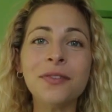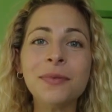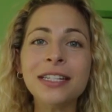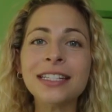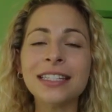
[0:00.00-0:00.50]
We've
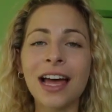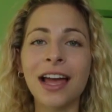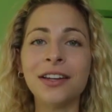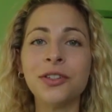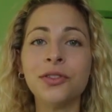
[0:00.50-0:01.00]
been
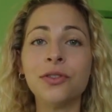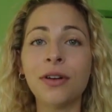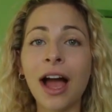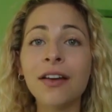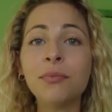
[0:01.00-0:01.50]
designed to
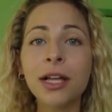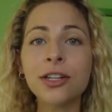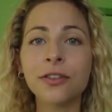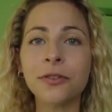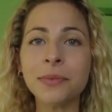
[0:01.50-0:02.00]
derive
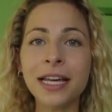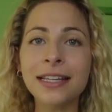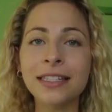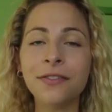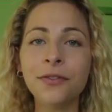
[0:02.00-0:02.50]
pleasure from
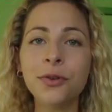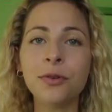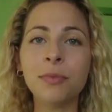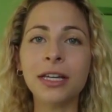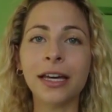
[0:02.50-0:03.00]
tasty
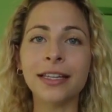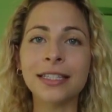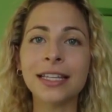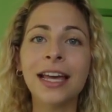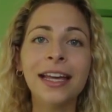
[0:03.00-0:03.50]
food
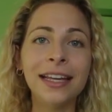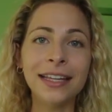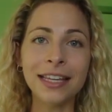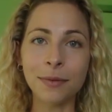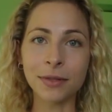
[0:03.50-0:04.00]
because
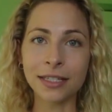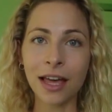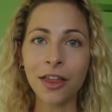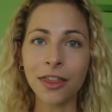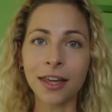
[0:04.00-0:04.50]
it keeps us
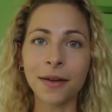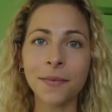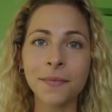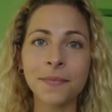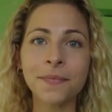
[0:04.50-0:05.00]
healthy.
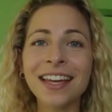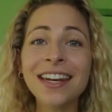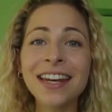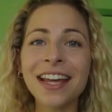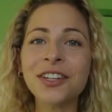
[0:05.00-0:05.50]

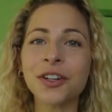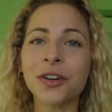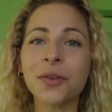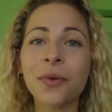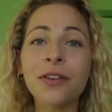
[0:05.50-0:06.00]
In
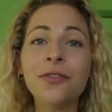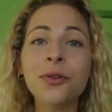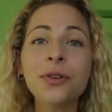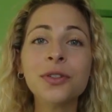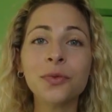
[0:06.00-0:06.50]
nature, when
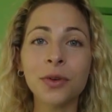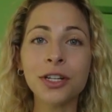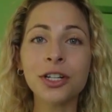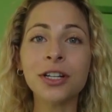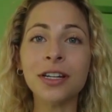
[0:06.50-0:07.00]
food is
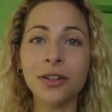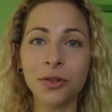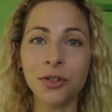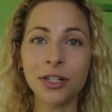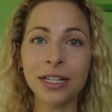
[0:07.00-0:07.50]
richer in
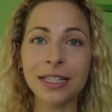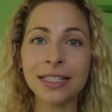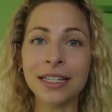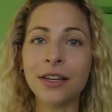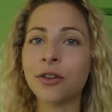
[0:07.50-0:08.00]

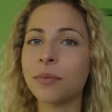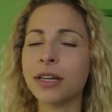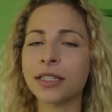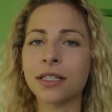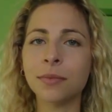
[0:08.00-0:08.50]
nutrients, either
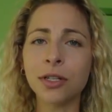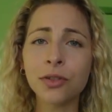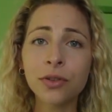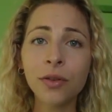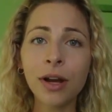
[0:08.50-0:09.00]
because it's been
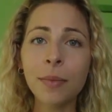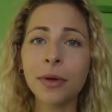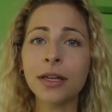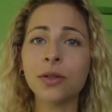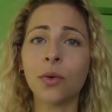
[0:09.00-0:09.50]
tree
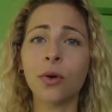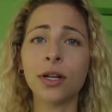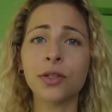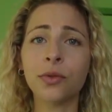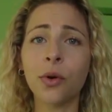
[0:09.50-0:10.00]
ripened or
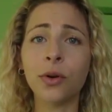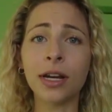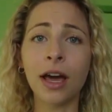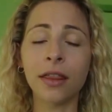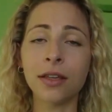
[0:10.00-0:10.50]
it's grown
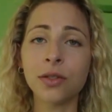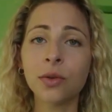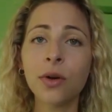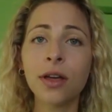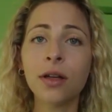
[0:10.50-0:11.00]
in healthy
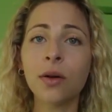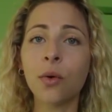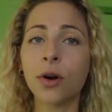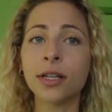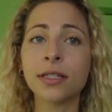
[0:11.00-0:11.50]
soil
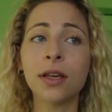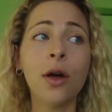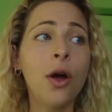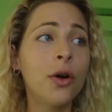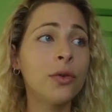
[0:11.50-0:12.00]
or it's
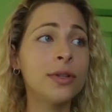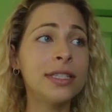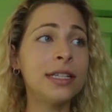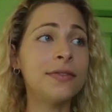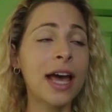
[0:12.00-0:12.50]

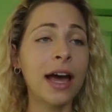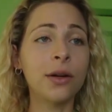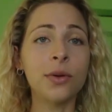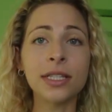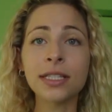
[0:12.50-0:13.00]
received
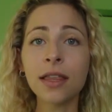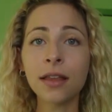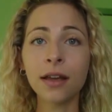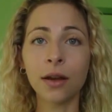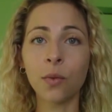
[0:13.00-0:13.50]
adequate
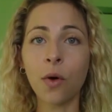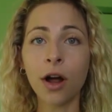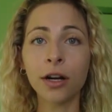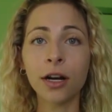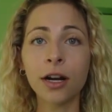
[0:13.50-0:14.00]
sunlight and
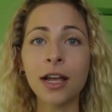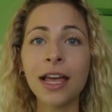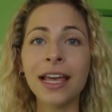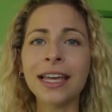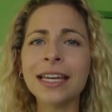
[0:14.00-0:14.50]
water,
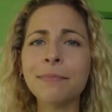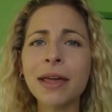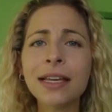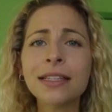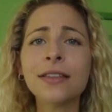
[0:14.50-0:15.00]
it
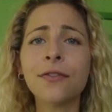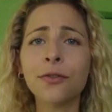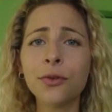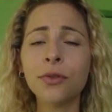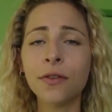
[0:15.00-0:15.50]
makes the
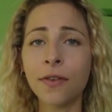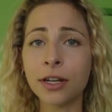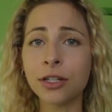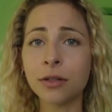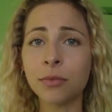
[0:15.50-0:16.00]
fruit, the
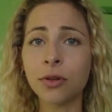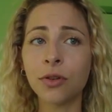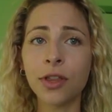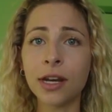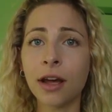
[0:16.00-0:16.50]

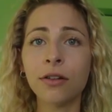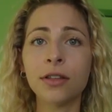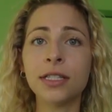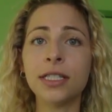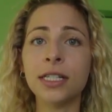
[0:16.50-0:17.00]
vegetable, the nut, or
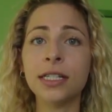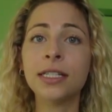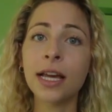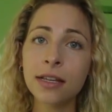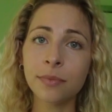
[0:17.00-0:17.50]
the seed
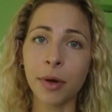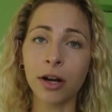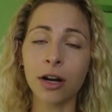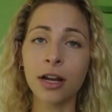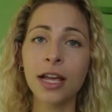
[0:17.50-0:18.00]
taste
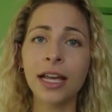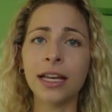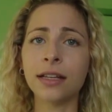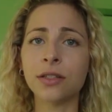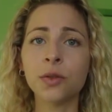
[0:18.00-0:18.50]
better.
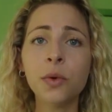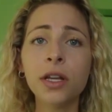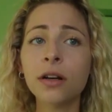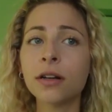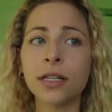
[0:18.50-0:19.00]
It's
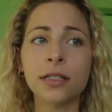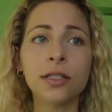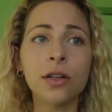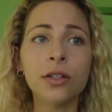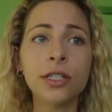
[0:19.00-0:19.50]
sweeter,
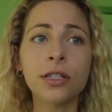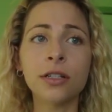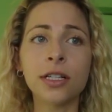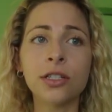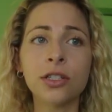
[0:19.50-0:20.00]
it's
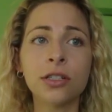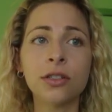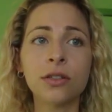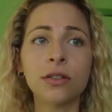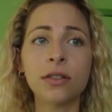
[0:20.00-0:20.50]
saltier, it's
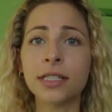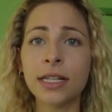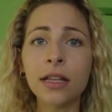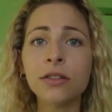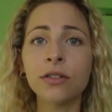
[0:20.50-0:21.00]
just
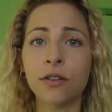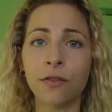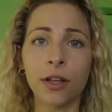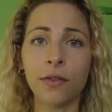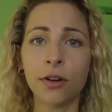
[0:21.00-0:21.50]
denser in
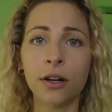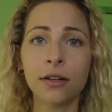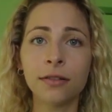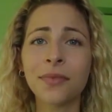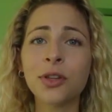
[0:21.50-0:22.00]
flavor.
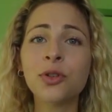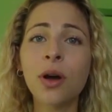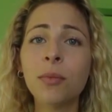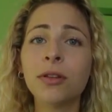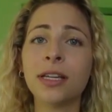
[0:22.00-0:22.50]
The
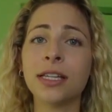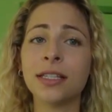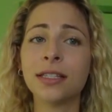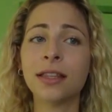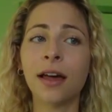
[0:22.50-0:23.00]
trouble
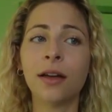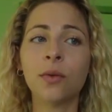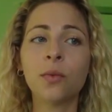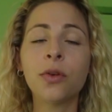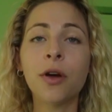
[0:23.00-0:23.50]
is
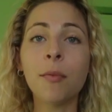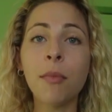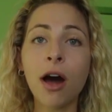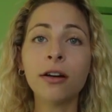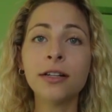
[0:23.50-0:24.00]
that with our
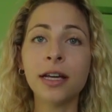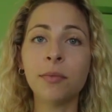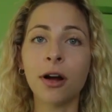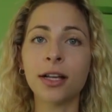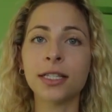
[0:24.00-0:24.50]
modern day
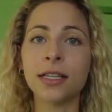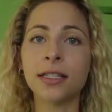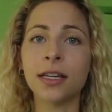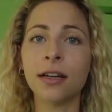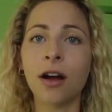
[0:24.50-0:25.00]

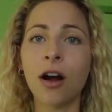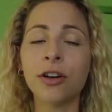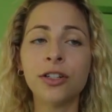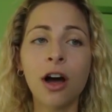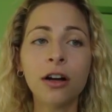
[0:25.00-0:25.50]
processing,
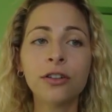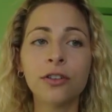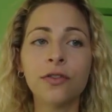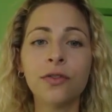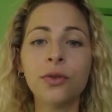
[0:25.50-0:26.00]
our
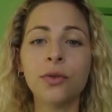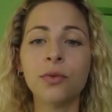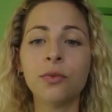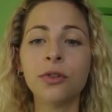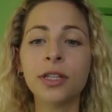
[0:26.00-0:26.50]
doctored
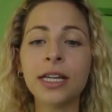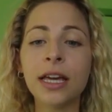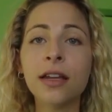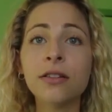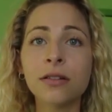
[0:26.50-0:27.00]
food really
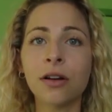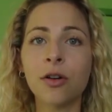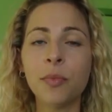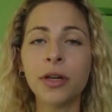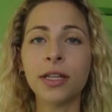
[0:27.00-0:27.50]
hinders
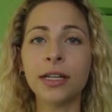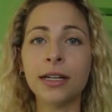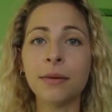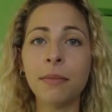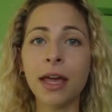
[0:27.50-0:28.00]
our
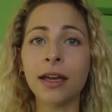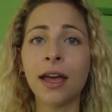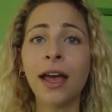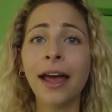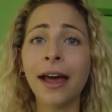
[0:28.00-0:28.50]
ability to make
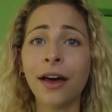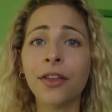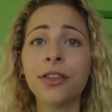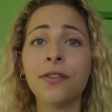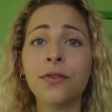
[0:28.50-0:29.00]

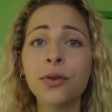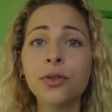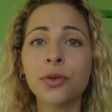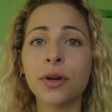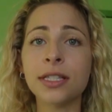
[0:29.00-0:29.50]
healthy
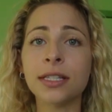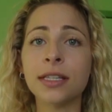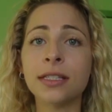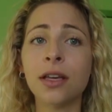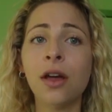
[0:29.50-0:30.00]
food
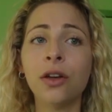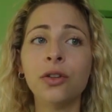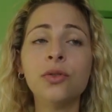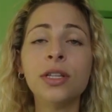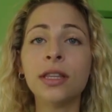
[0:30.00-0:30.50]
choices
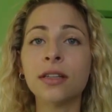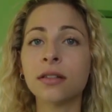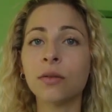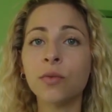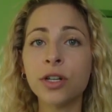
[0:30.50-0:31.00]
using
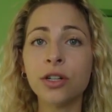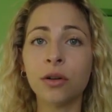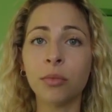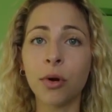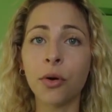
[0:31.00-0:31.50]
this
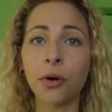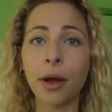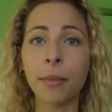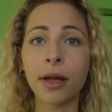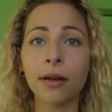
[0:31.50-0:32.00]
original
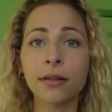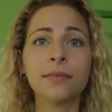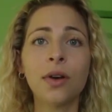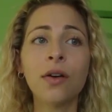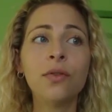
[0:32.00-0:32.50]
programming.
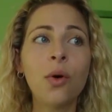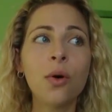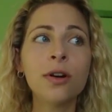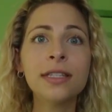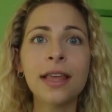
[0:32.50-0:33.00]
Of
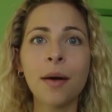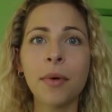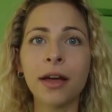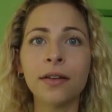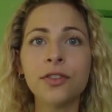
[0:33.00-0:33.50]
course, that
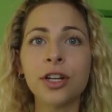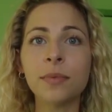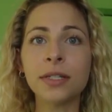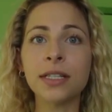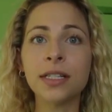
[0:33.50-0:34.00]
bag of
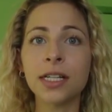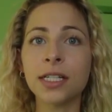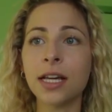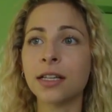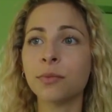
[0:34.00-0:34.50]
chips is gonna
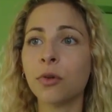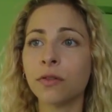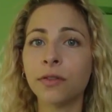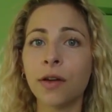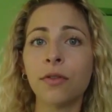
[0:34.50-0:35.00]
taste
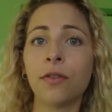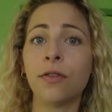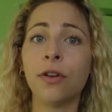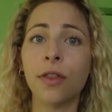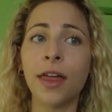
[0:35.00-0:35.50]
more
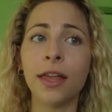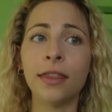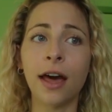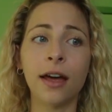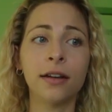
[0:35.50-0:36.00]
flavorful
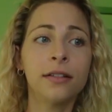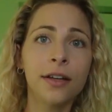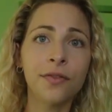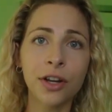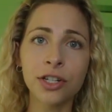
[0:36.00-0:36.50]
than that
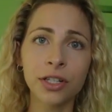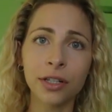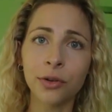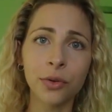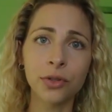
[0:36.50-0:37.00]

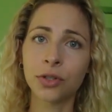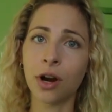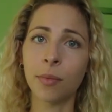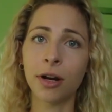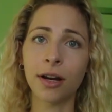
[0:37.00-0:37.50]
conventionally grown
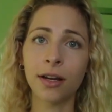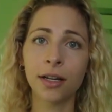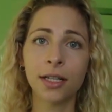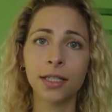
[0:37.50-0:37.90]
strawberry.